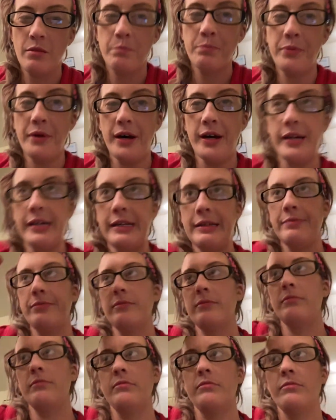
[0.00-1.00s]
But
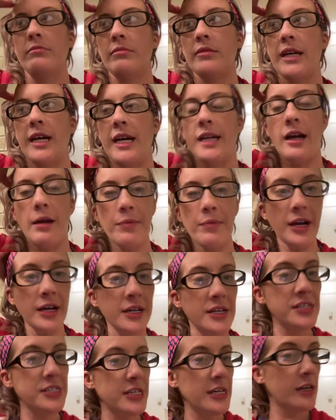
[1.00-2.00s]
like, I'm not
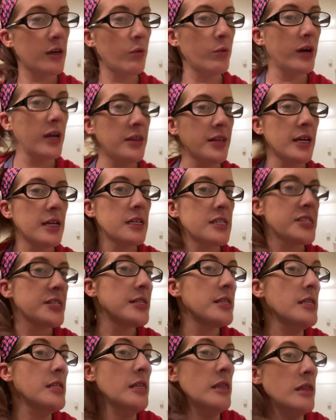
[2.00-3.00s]
gonna take away that
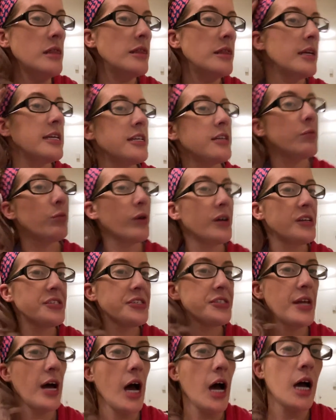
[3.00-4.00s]
he
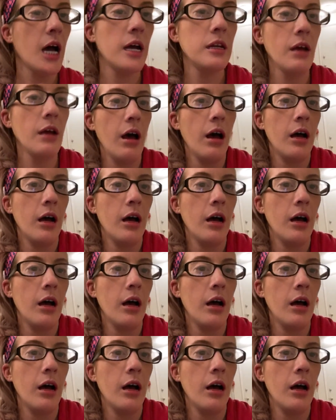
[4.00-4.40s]
was not